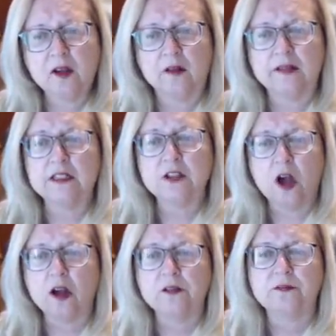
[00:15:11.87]
They
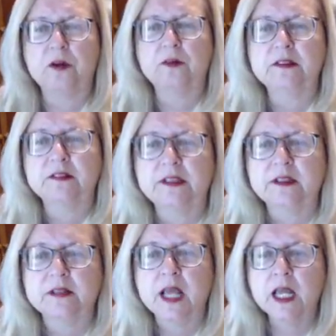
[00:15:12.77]
talk on the phone as it
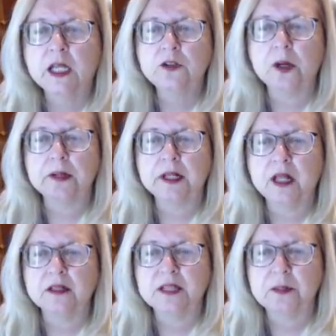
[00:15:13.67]
is. Trump
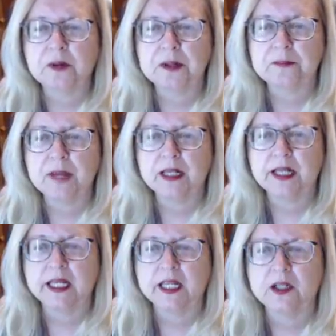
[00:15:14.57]
cannot separate
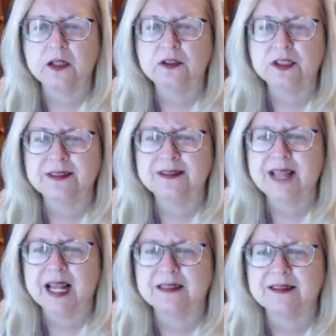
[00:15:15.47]
meddling and collusion.
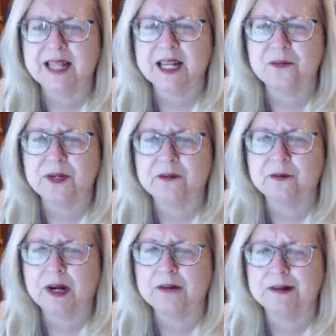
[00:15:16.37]
Sad state we have
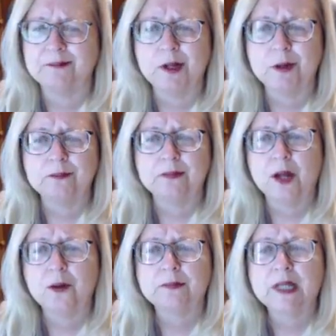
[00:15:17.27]
arrived at. Nope,
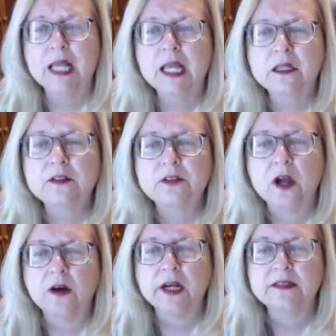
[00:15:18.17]
nope.
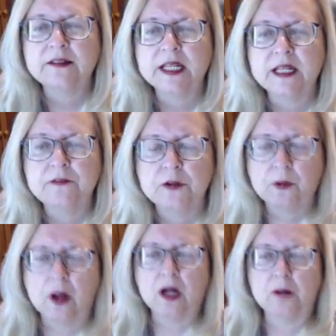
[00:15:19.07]
Sorry, Steve, you're
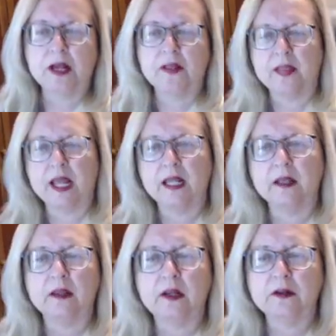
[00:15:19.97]
wrong about that.
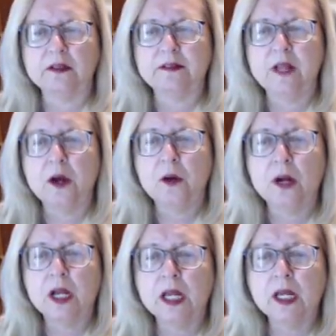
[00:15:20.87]
There's
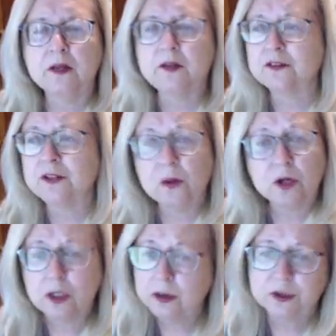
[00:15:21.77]
no
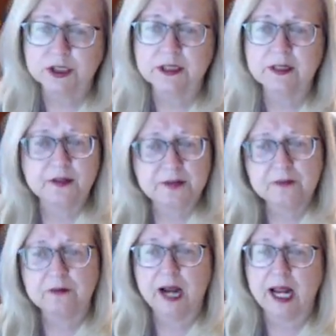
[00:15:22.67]
collusion. There
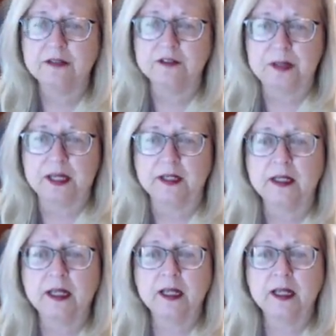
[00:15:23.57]
never has been.